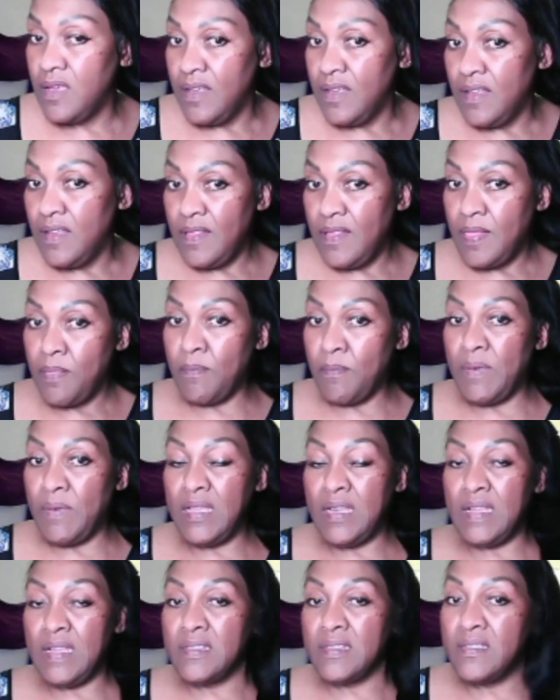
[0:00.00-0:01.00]
but it's
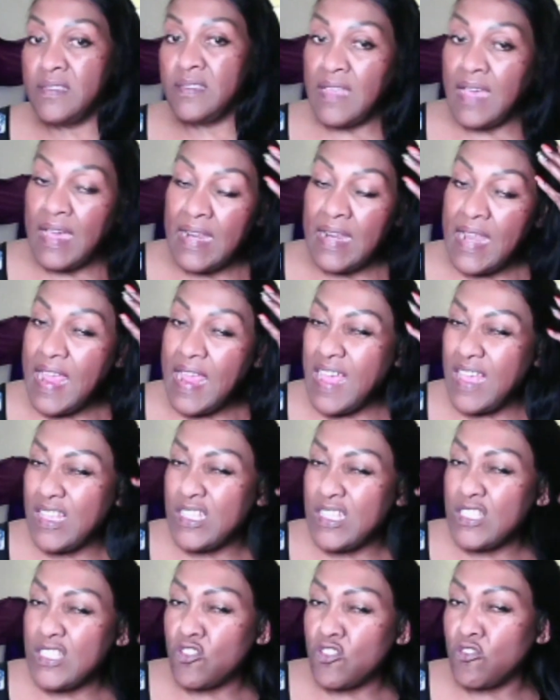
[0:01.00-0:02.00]
not
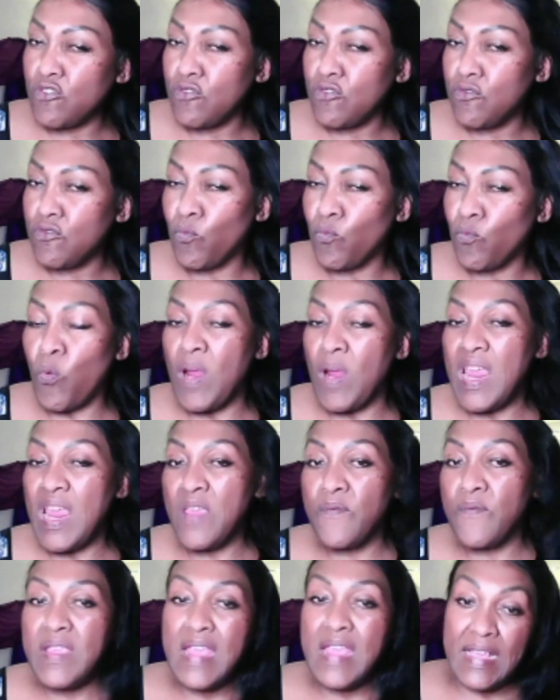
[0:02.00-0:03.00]
as wavy
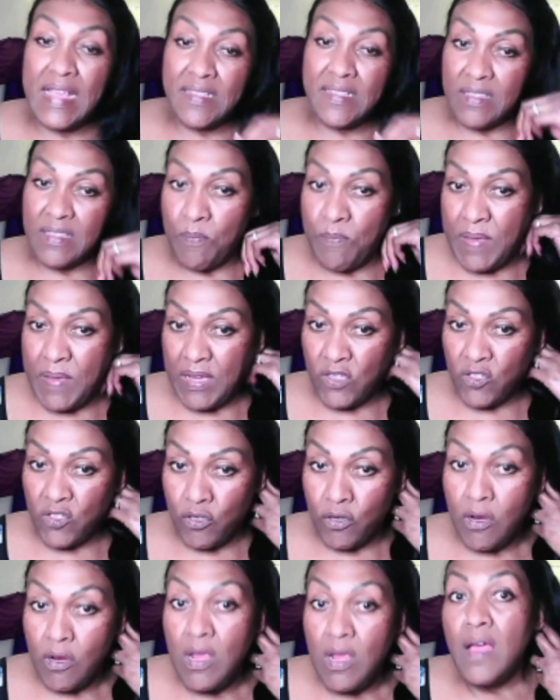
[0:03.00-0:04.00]
as the picture.
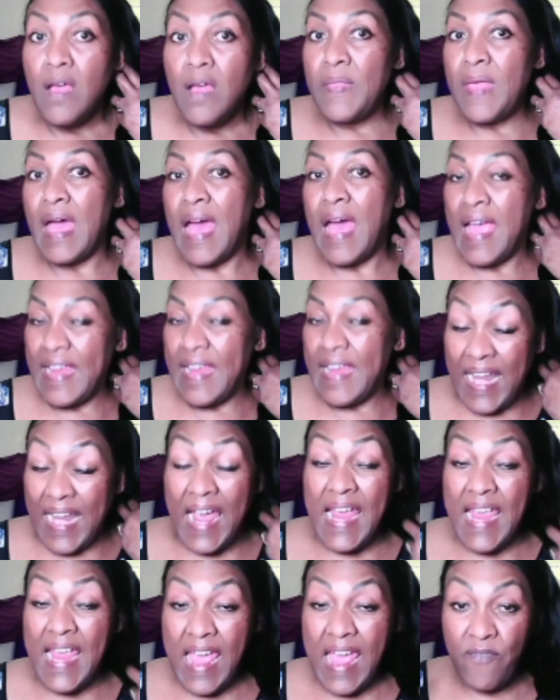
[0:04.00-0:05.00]
Now, and I
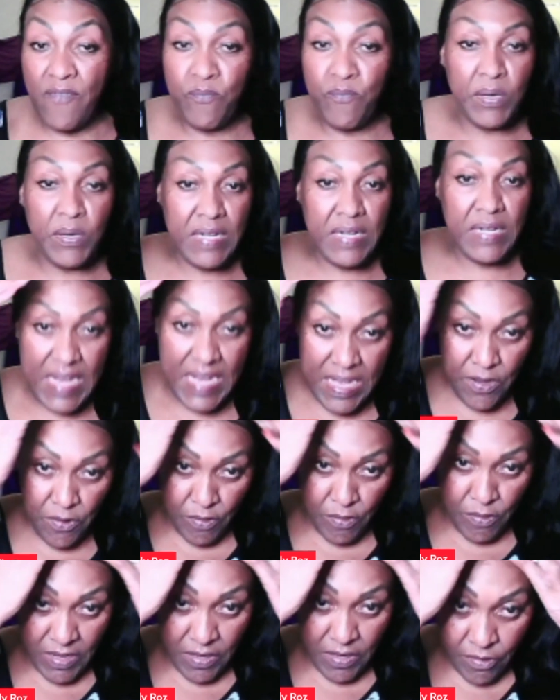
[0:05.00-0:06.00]
have put heat on it
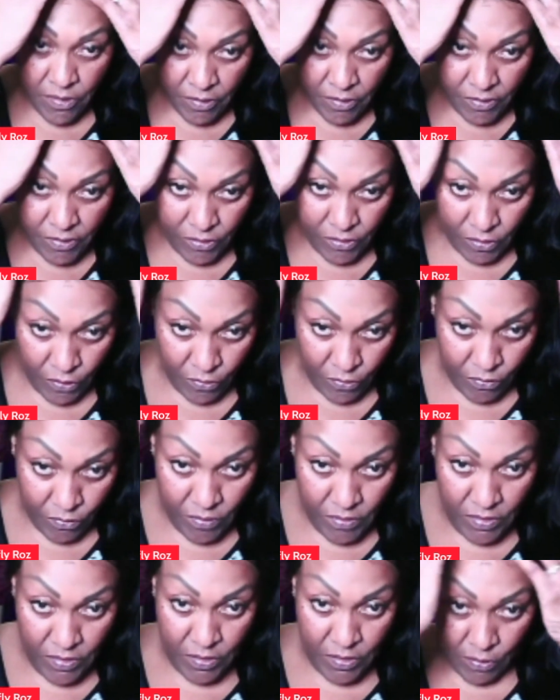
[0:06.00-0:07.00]
also,
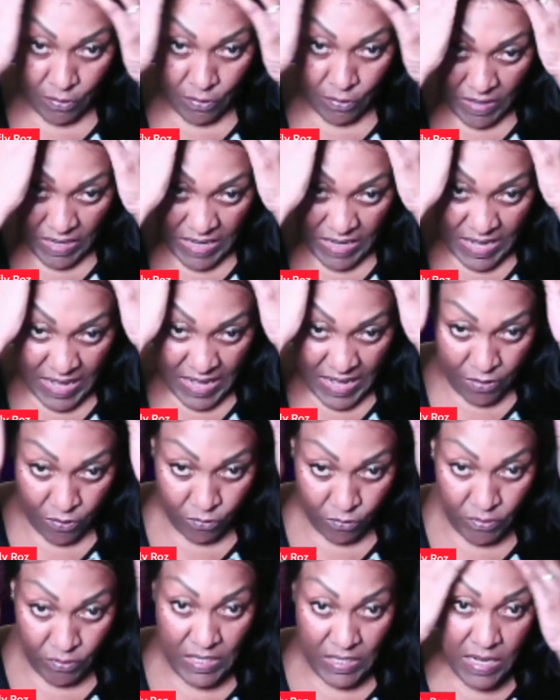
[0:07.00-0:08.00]
so it handles
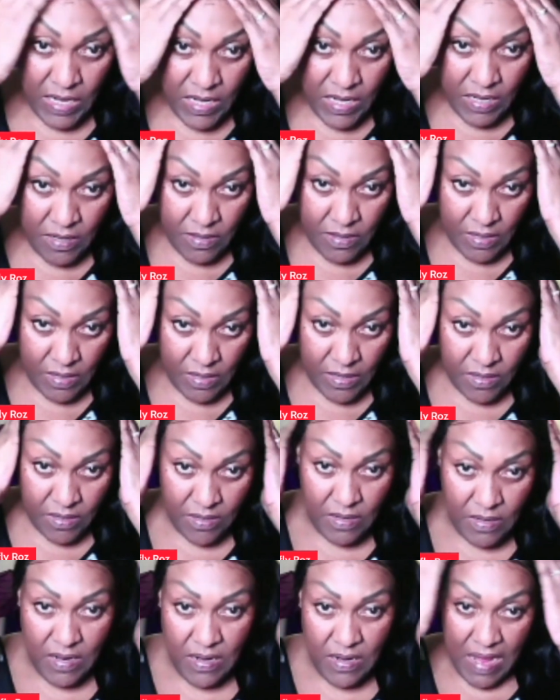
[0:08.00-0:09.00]
heat.
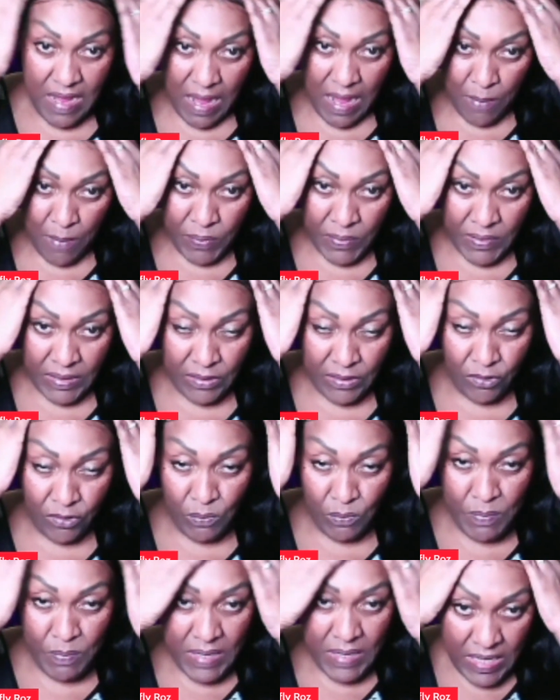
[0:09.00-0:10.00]
I put a little bit of
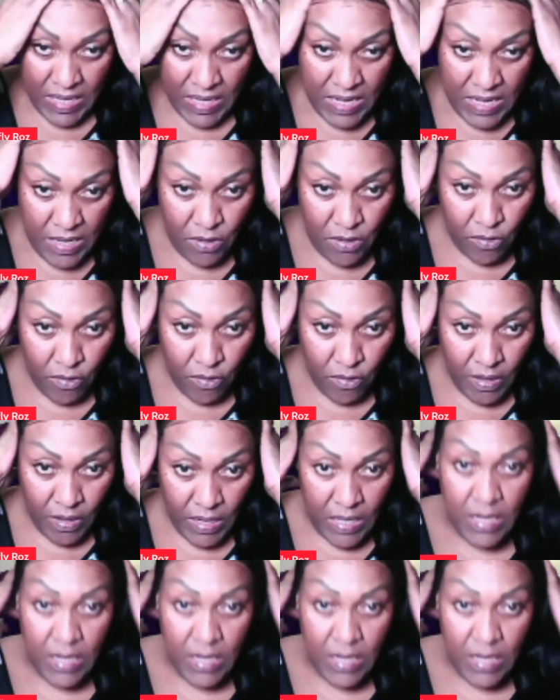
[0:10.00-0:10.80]
heat on it.